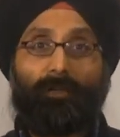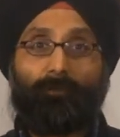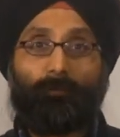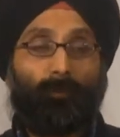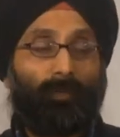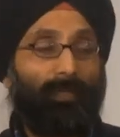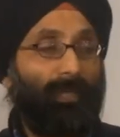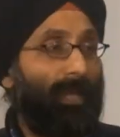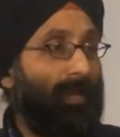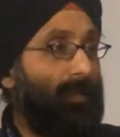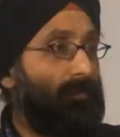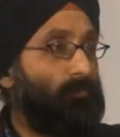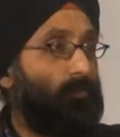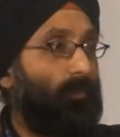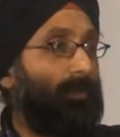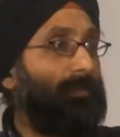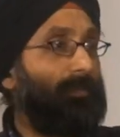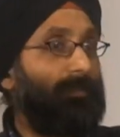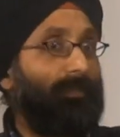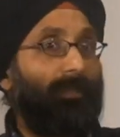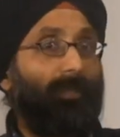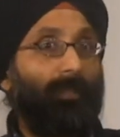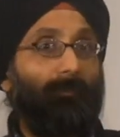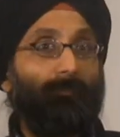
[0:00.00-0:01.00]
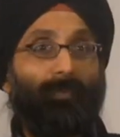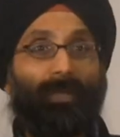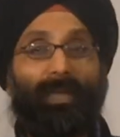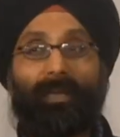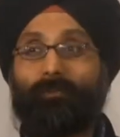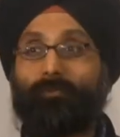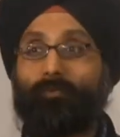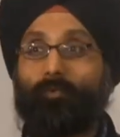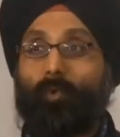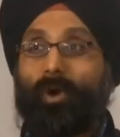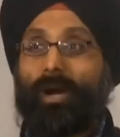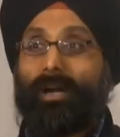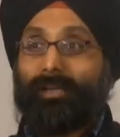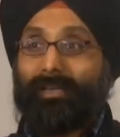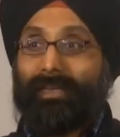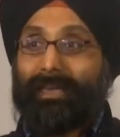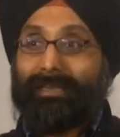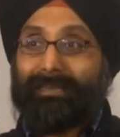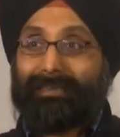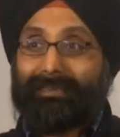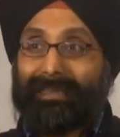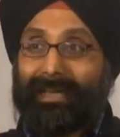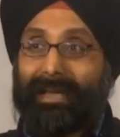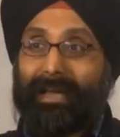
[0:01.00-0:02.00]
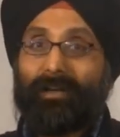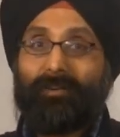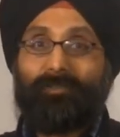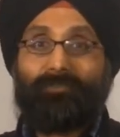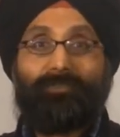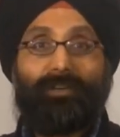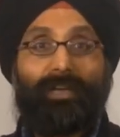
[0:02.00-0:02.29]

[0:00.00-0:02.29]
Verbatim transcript: We had one of the Olympics walking down